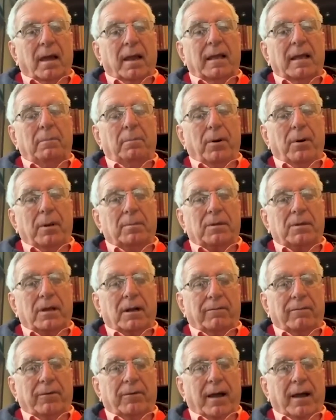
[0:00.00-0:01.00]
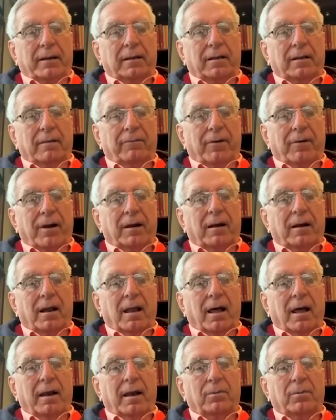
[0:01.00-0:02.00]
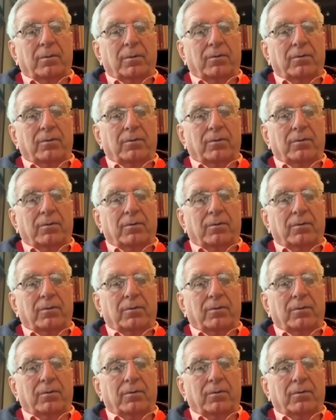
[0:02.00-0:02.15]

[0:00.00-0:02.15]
And he put himself right in the front line.